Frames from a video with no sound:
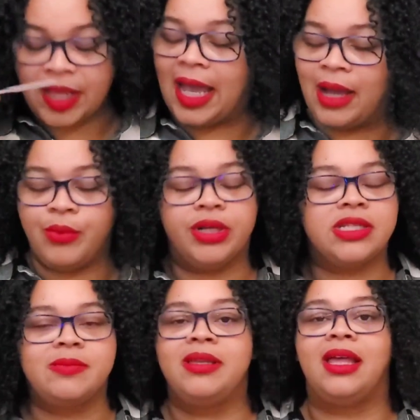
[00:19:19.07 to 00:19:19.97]
I want to
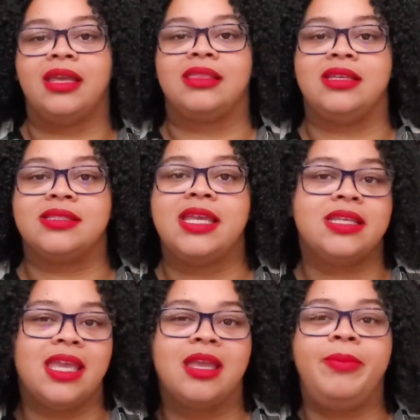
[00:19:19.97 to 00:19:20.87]
smell like this.
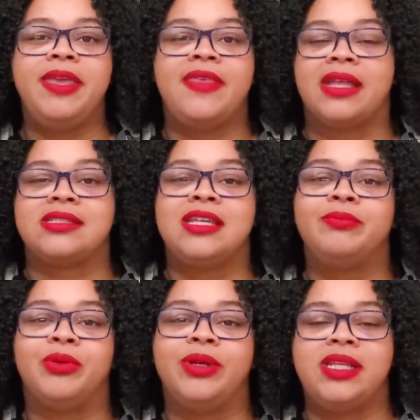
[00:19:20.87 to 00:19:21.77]
It, it could be that
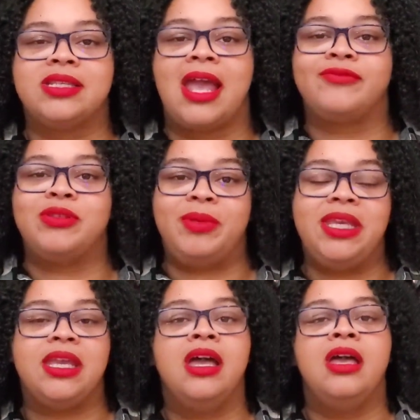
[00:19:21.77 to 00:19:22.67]
simple. It doesn't have to
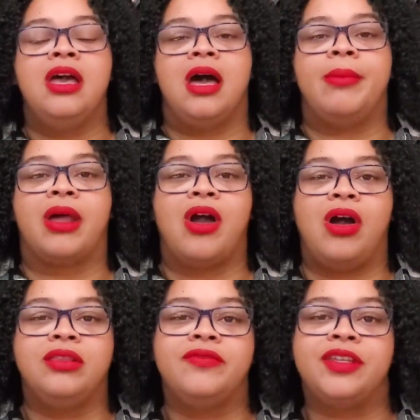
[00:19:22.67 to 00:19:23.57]
be about
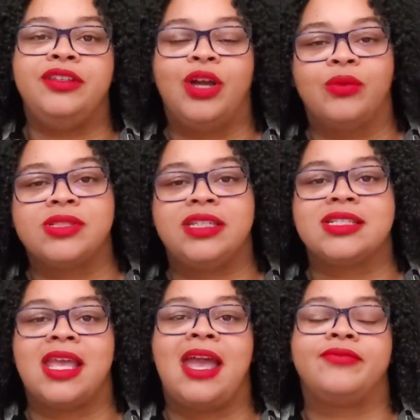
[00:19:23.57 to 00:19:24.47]
all of the notes. It
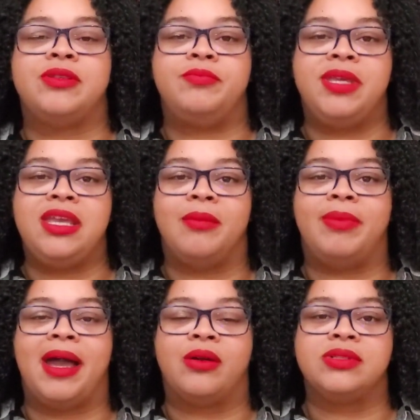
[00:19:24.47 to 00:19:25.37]
doesn't have to be
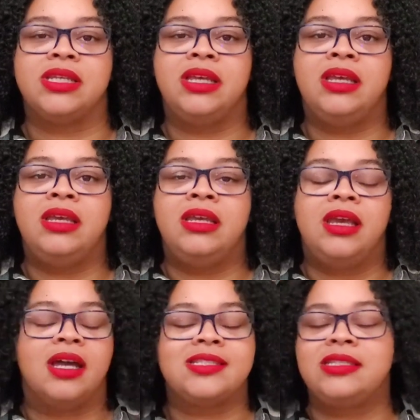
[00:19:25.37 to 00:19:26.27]
about
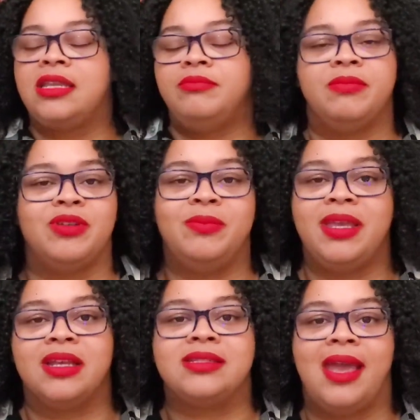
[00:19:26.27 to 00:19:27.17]
a scent memory
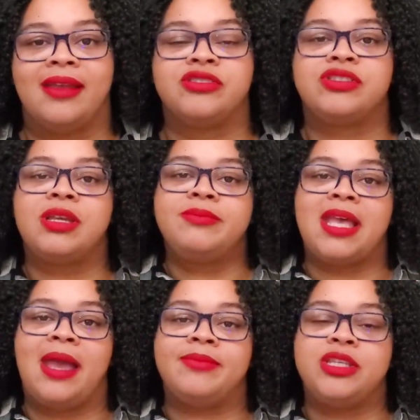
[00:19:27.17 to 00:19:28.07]
being attached.
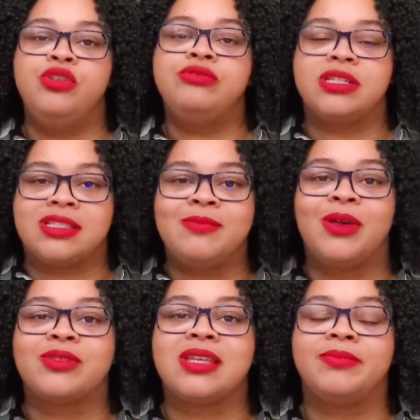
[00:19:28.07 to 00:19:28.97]
Sometimes you just
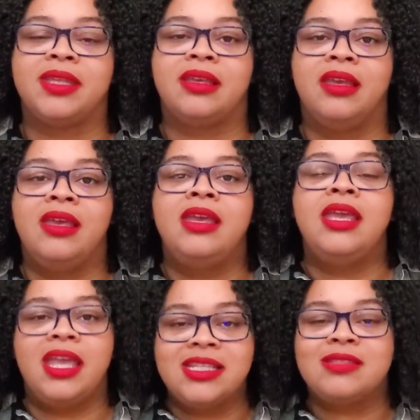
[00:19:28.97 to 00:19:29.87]
smell something.
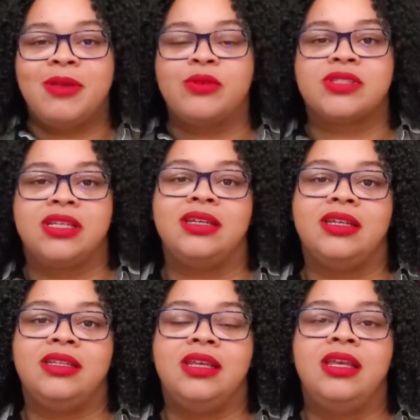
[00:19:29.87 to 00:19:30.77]
It smells
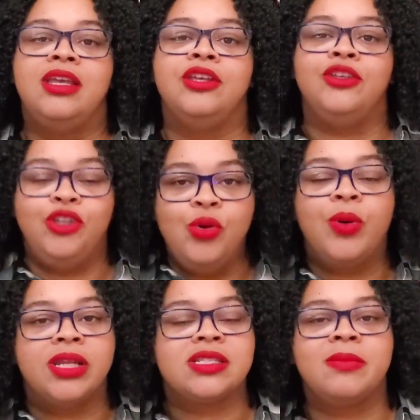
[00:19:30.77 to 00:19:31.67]
good. You
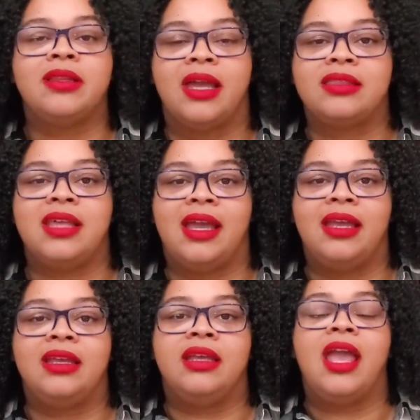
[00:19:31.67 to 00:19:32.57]
want to smell like
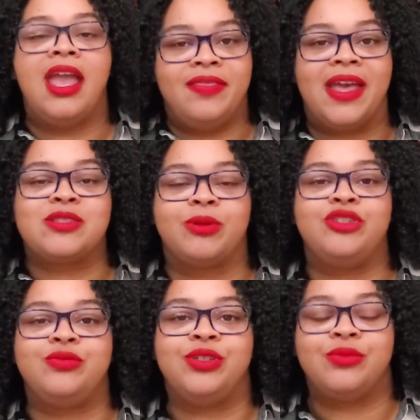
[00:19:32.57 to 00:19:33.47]
that. And that's
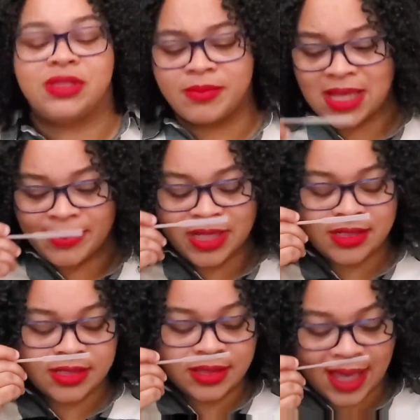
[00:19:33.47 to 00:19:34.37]
what you do. Sometimes
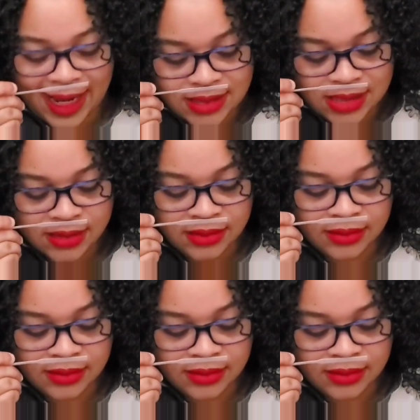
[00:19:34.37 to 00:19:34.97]
it's that